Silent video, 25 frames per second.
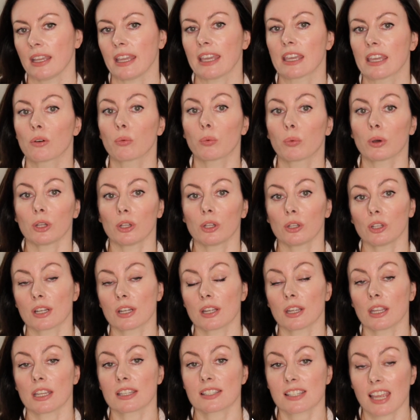It
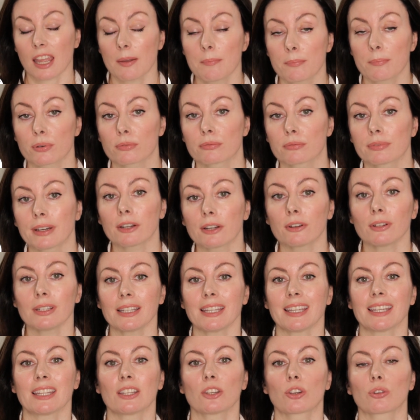will
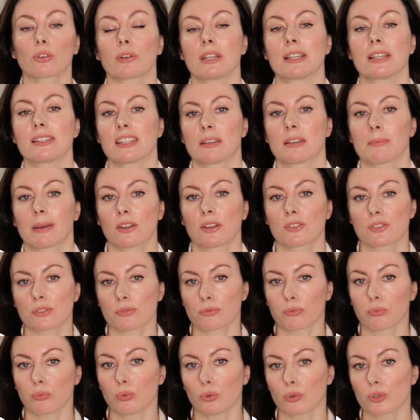temporarily increase the amount
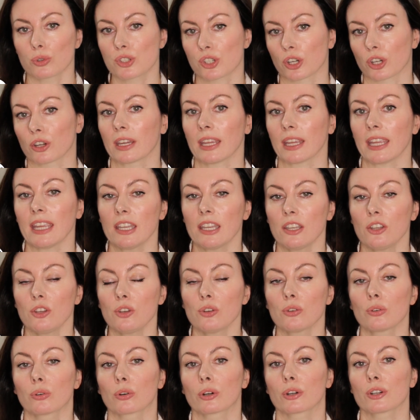of water
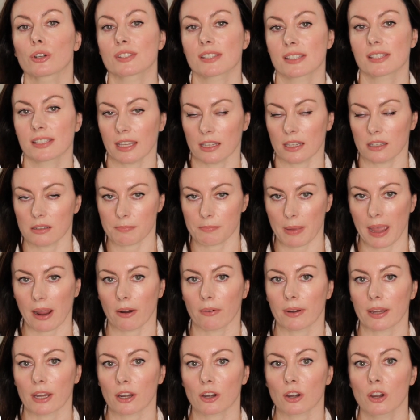in your skin
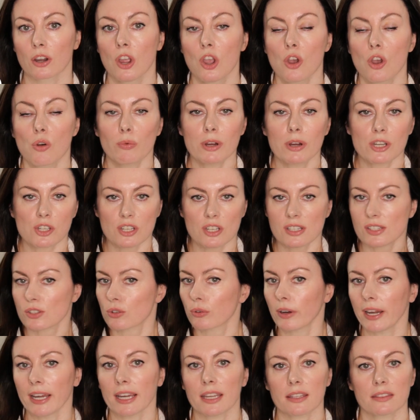barrier, which is
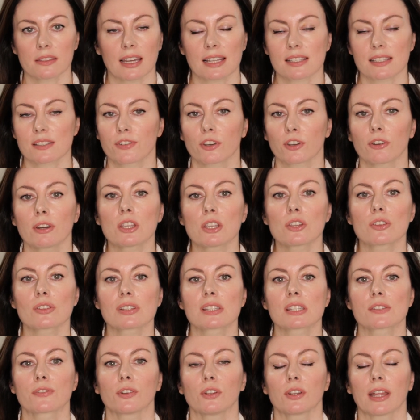great. That's very
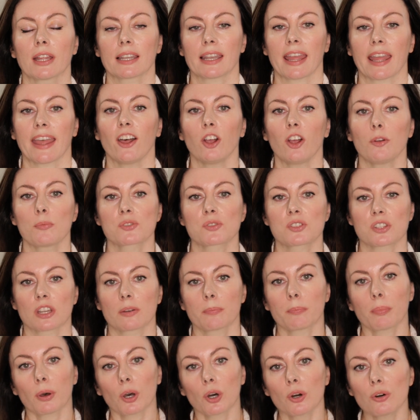useful. That helps
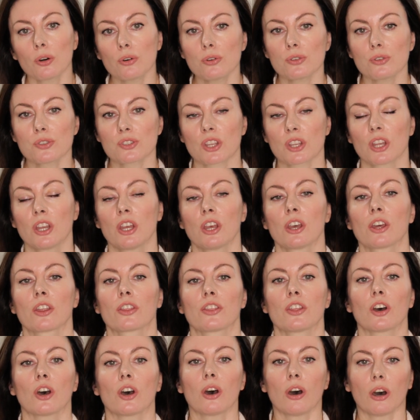oppose
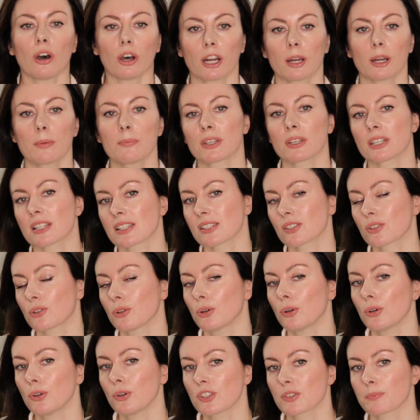the harm that is
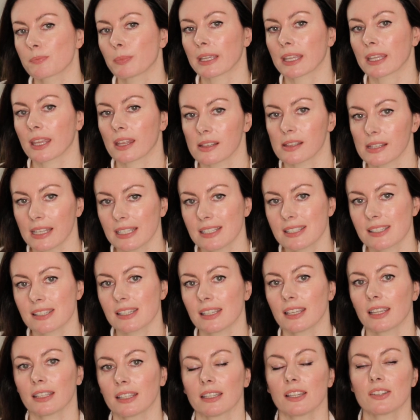caused by
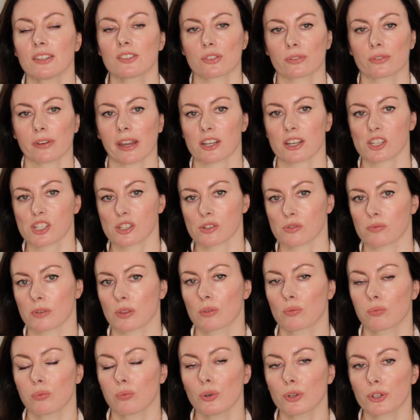cleansing and interactions
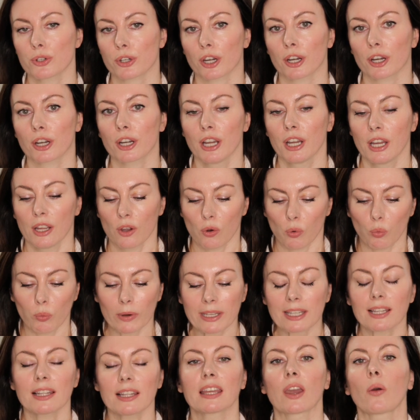with water,
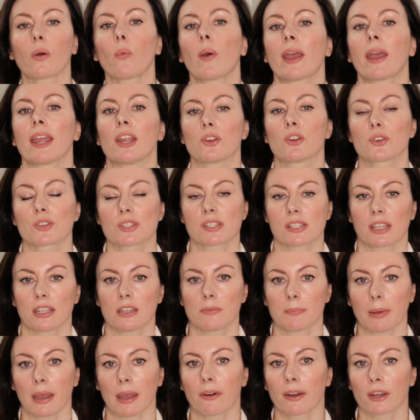whittling away at your
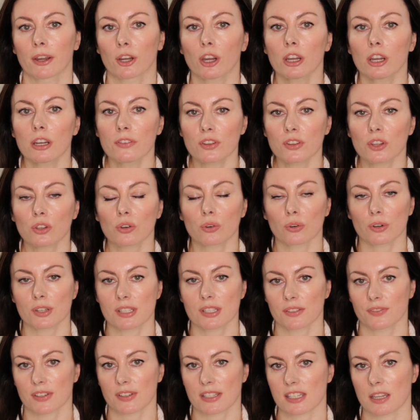skin barrier over the
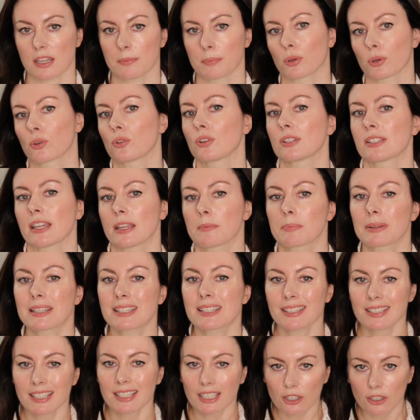course of a typical day,
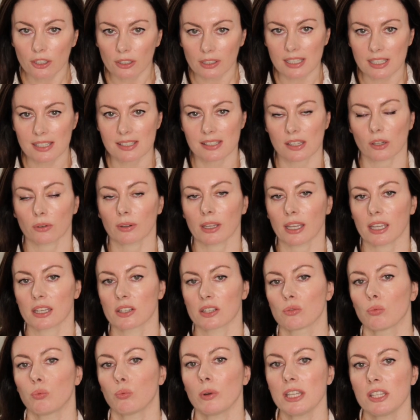particularly so
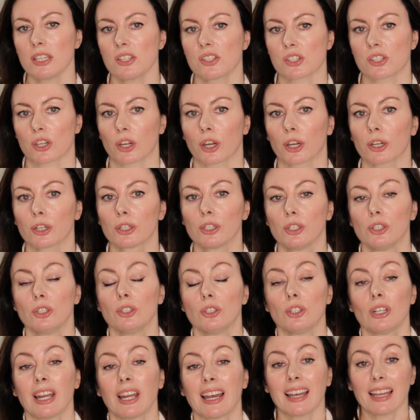in winter.
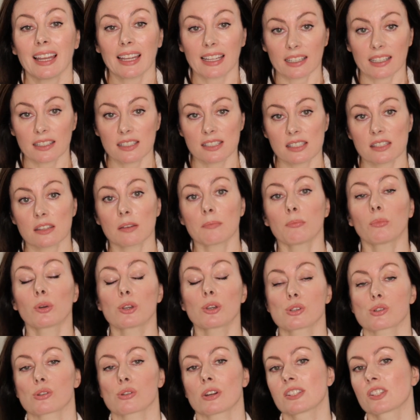And
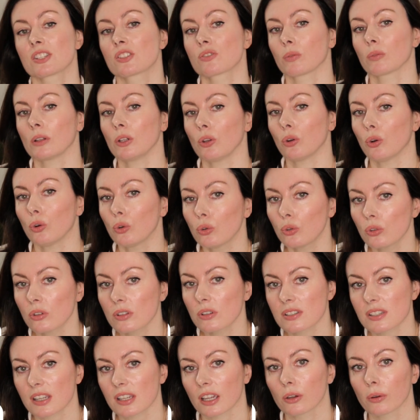moisturizers will
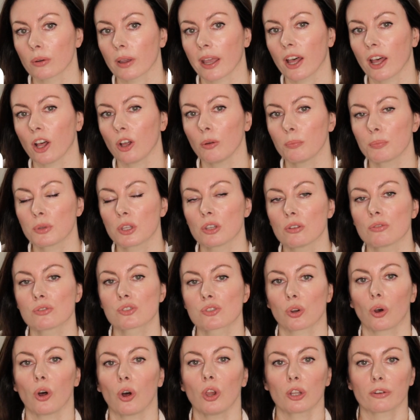also help you
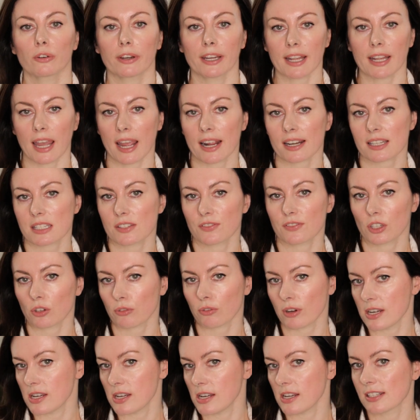tolerate active
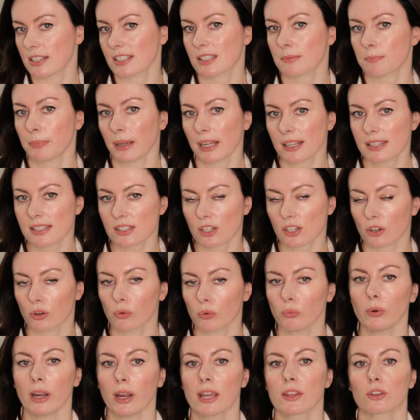ingredients
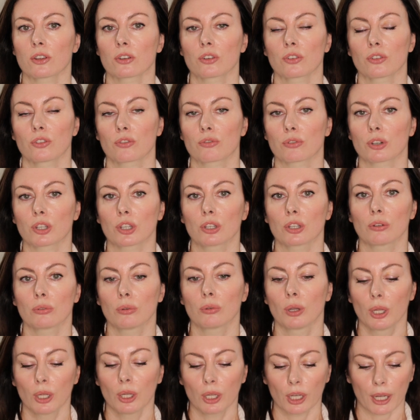better, whether
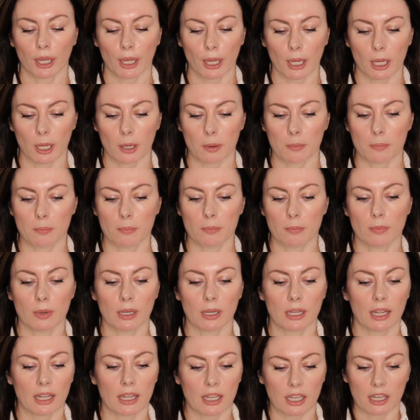through a
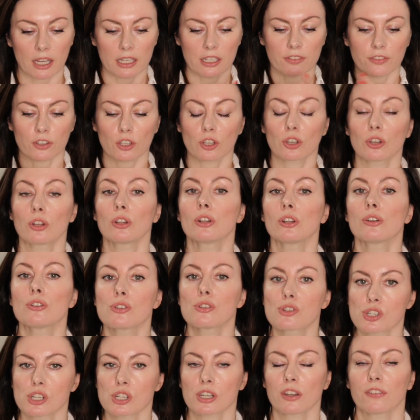kind of
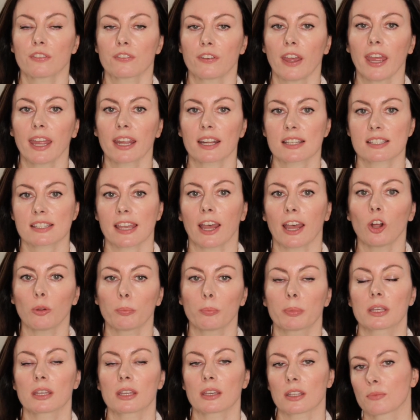occlusion effect,
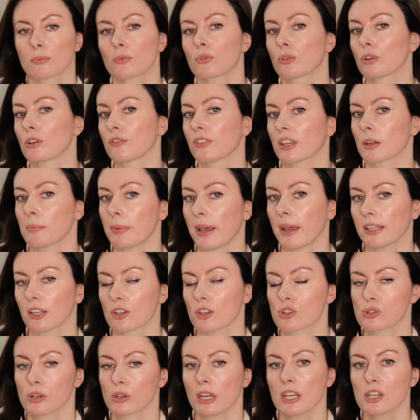helping improve their
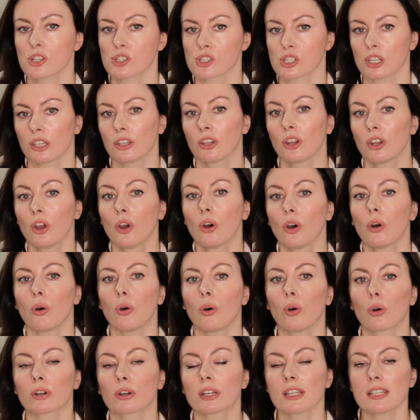penetration,
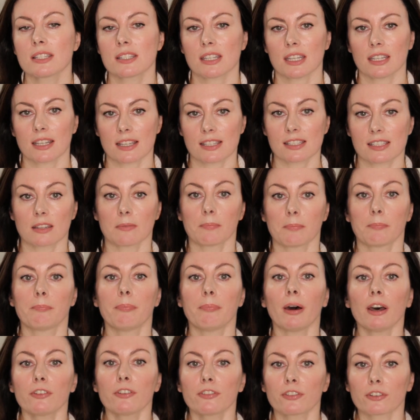or indeed as a
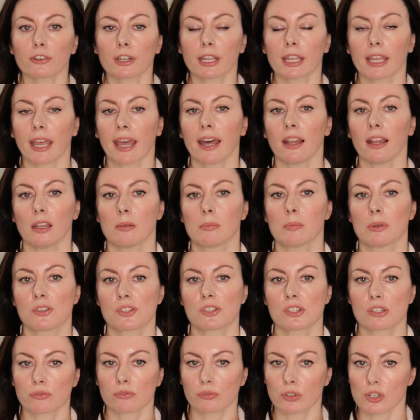buffering
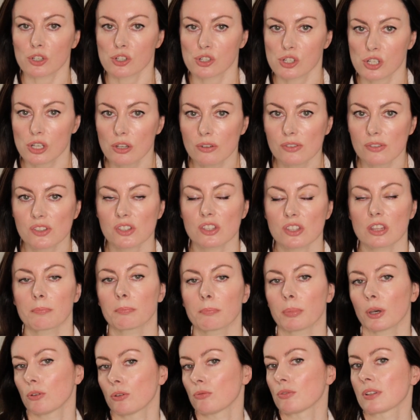element to reduce
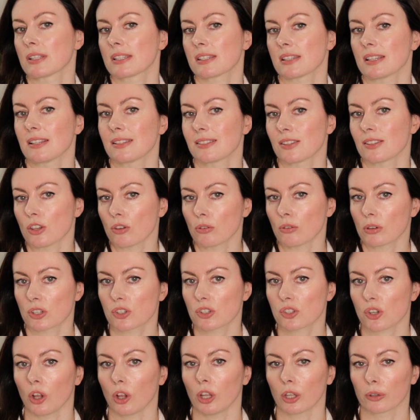the potency so you
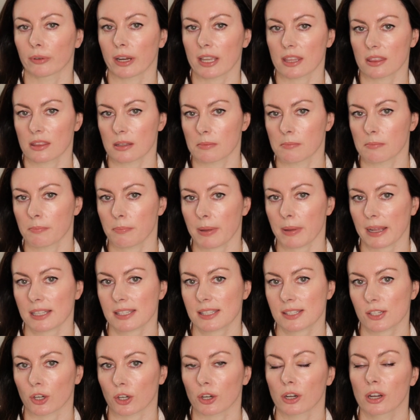can tolerate them
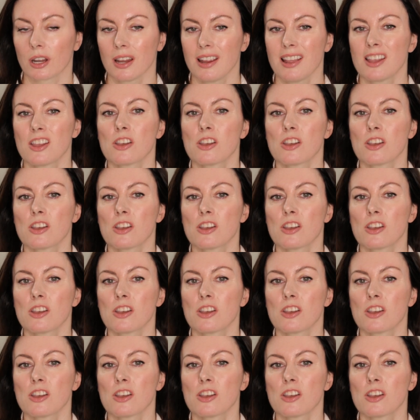better.